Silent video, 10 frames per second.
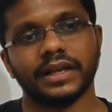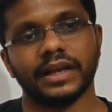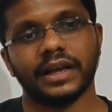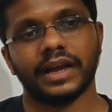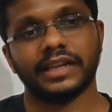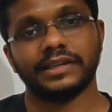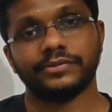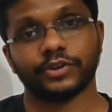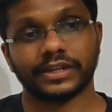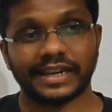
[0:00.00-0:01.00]
And
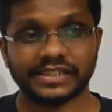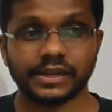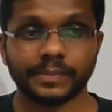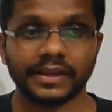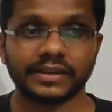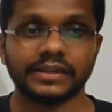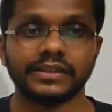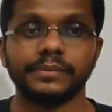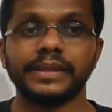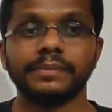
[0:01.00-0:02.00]
for a national park,
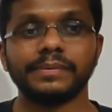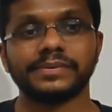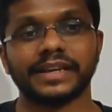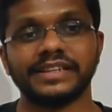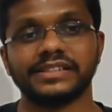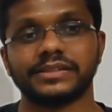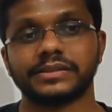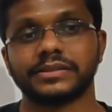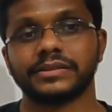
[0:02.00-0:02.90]
the minimum size